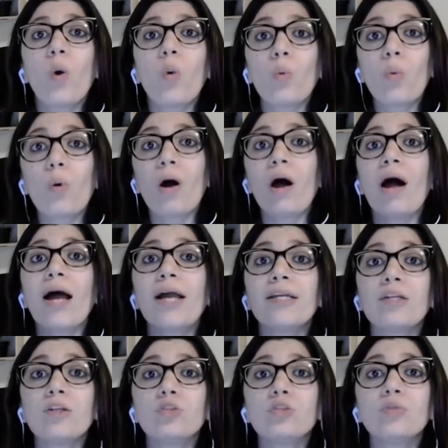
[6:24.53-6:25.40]

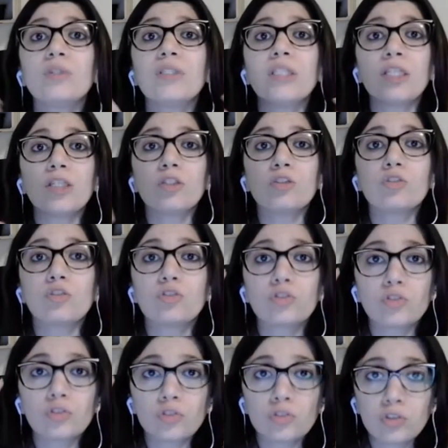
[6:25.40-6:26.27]
Why do we need to
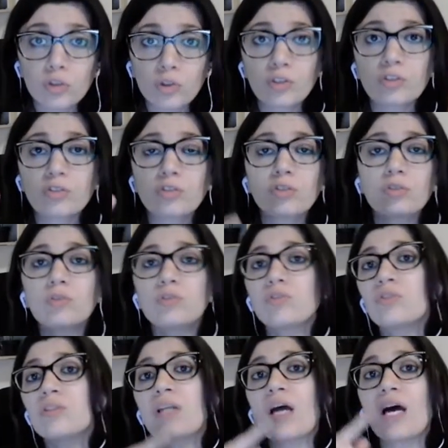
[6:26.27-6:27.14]
choose your
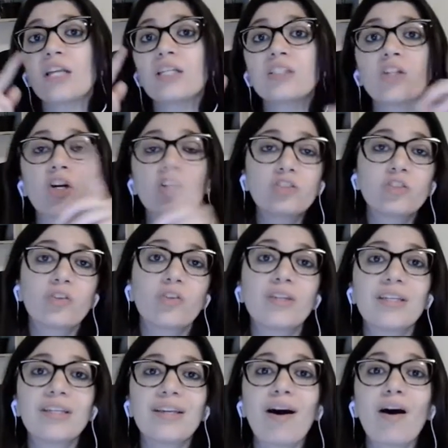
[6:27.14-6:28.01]
solution and not
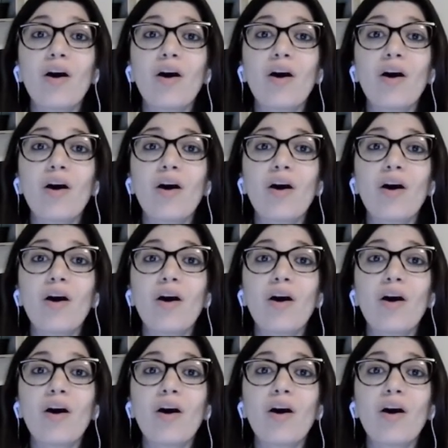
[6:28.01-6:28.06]
the